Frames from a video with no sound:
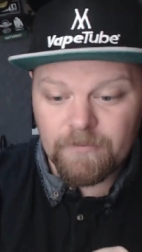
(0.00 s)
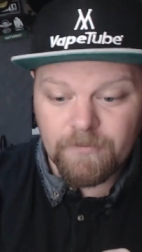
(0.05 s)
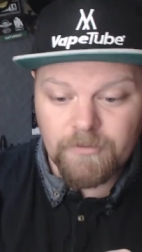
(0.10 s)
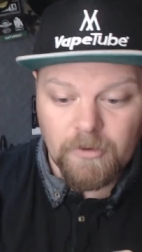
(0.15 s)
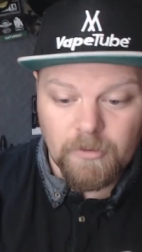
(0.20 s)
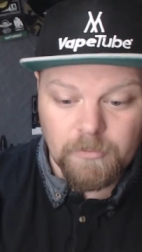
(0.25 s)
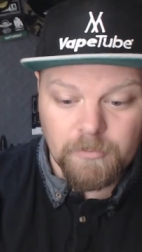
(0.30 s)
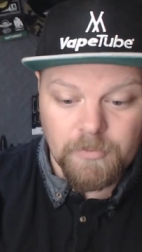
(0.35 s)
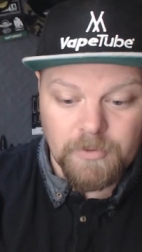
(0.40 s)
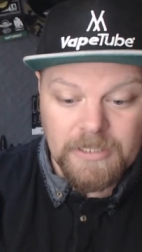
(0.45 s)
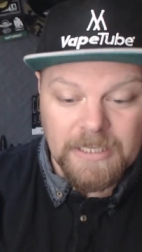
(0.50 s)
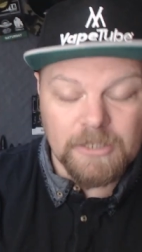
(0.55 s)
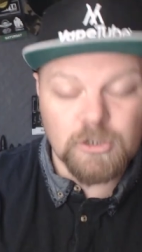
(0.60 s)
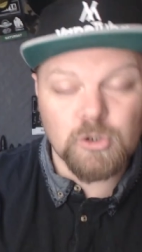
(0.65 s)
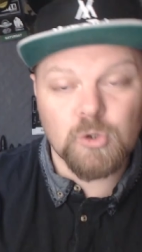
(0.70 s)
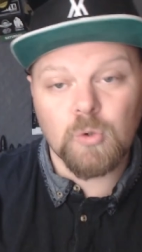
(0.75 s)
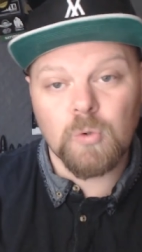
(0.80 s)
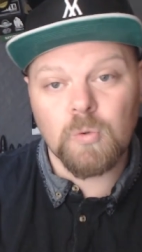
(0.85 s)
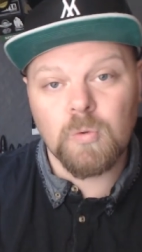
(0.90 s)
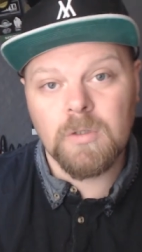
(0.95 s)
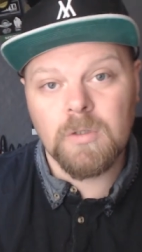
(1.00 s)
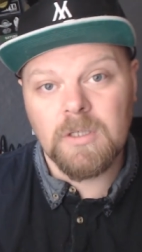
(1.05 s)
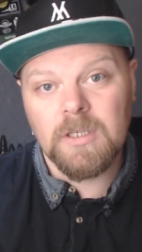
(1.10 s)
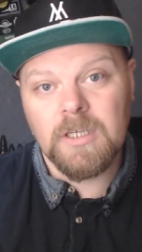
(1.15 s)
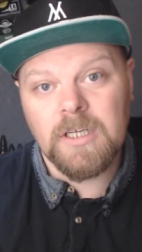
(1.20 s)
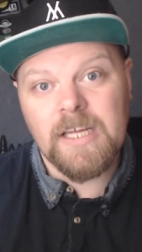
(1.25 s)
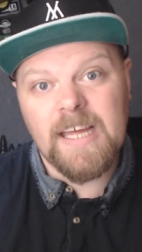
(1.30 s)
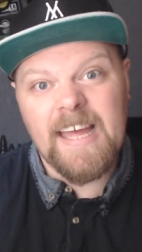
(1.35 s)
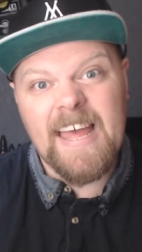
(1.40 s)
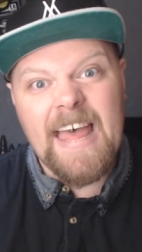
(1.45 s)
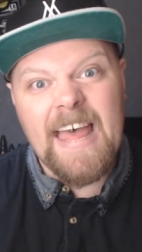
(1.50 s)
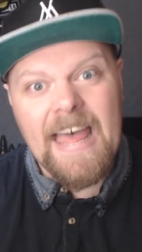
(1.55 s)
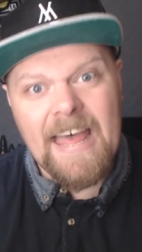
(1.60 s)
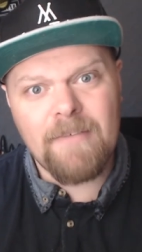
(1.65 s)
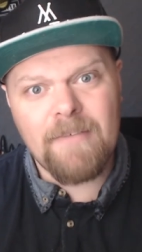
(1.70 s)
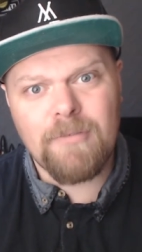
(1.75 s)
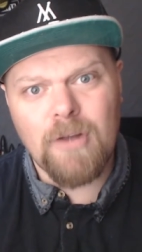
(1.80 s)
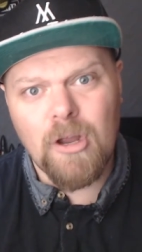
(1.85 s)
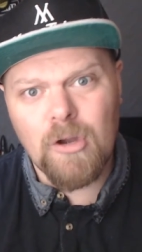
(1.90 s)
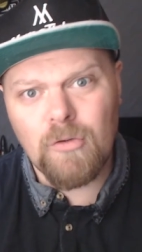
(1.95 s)
from the actual
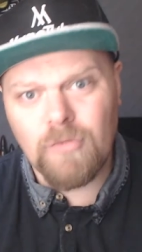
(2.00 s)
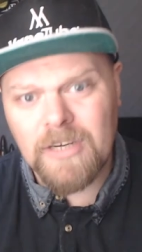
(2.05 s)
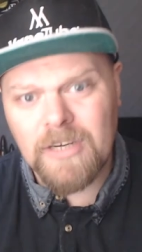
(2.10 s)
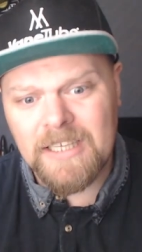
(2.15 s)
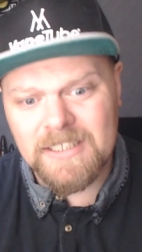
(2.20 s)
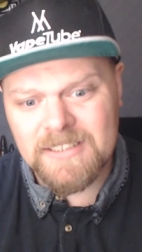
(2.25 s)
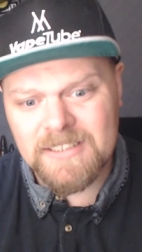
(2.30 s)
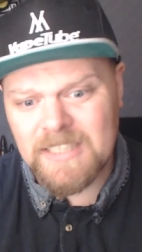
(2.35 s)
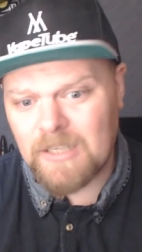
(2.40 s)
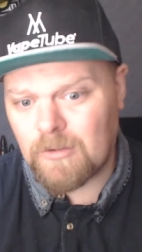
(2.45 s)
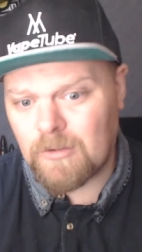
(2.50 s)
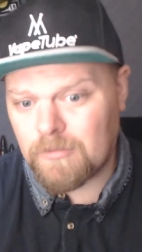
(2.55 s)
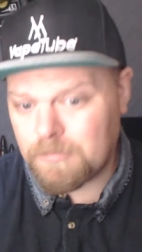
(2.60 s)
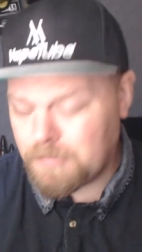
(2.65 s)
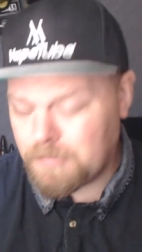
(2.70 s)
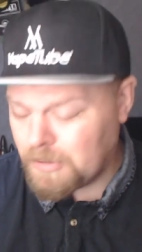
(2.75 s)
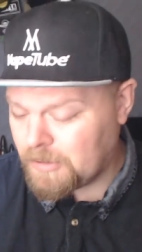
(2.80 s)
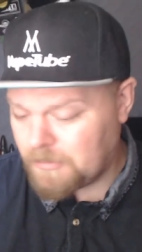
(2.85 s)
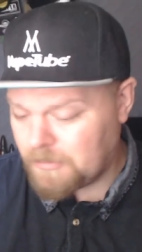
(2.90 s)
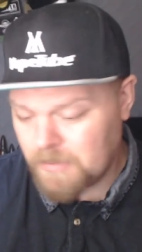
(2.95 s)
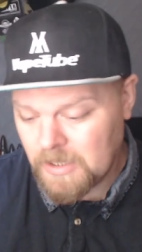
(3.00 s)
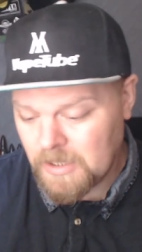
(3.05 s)
airflow ring itself. But